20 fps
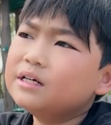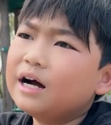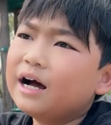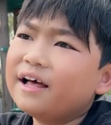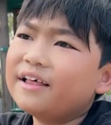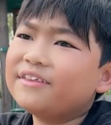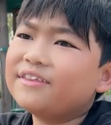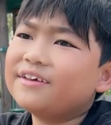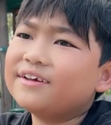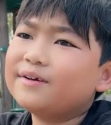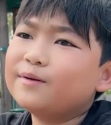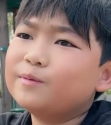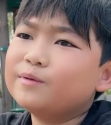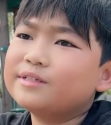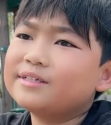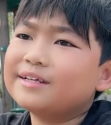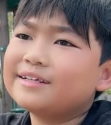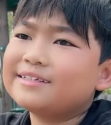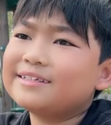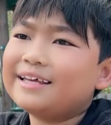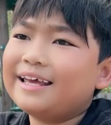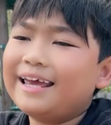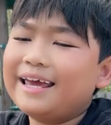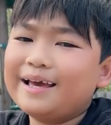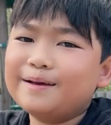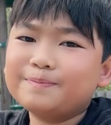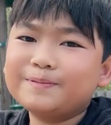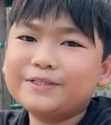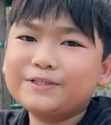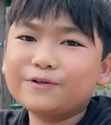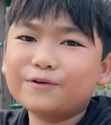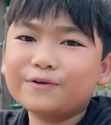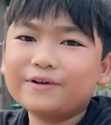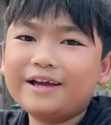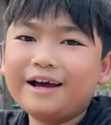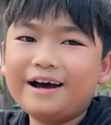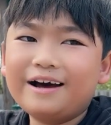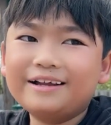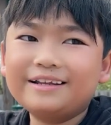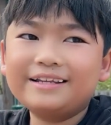I think it was this hamster
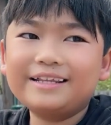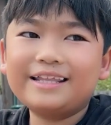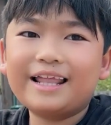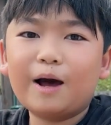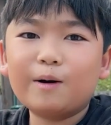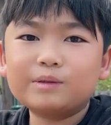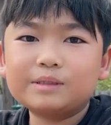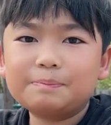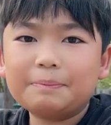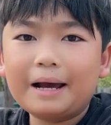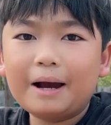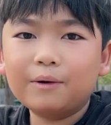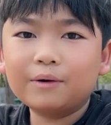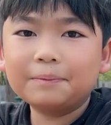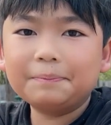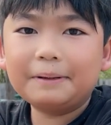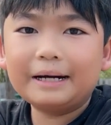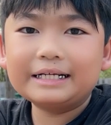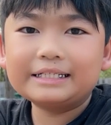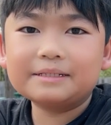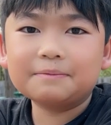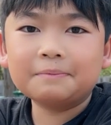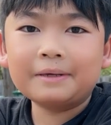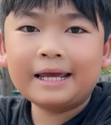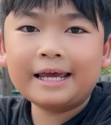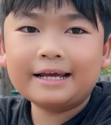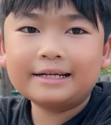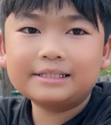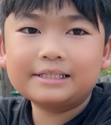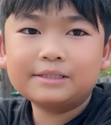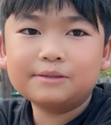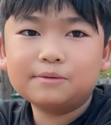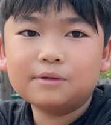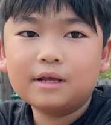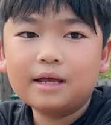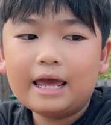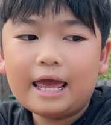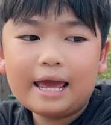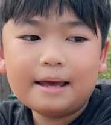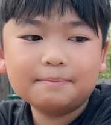gun that was powered by some
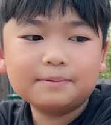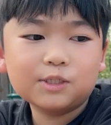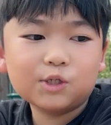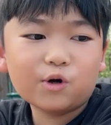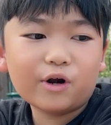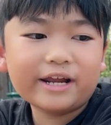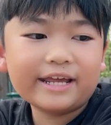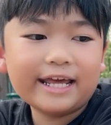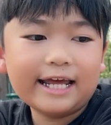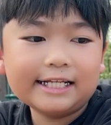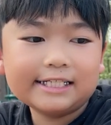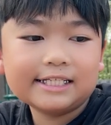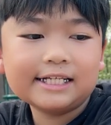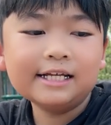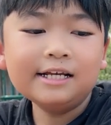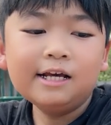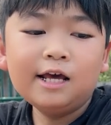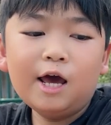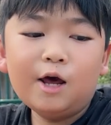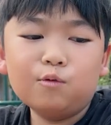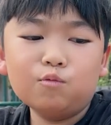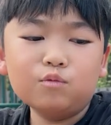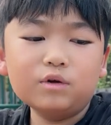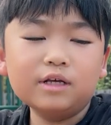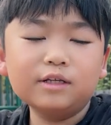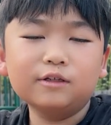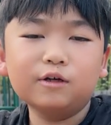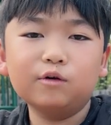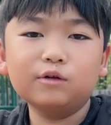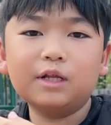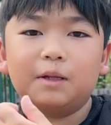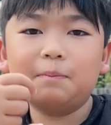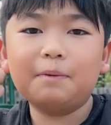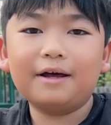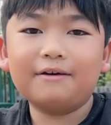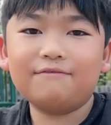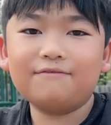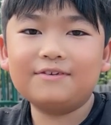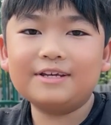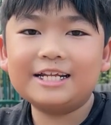hamster, I guess, and reloaded
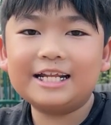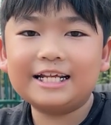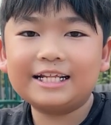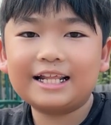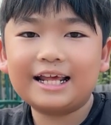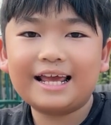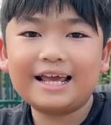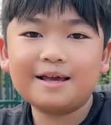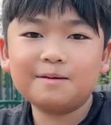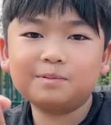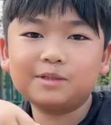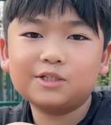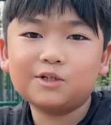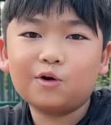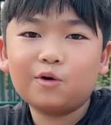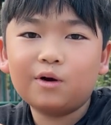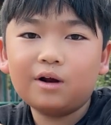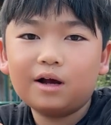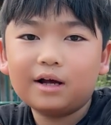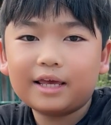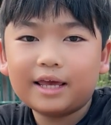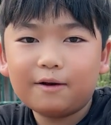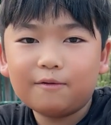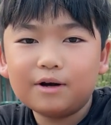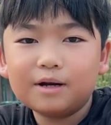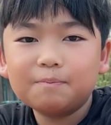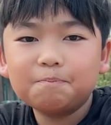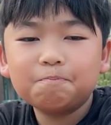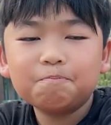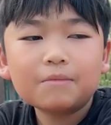by feeding the hamster a carrot.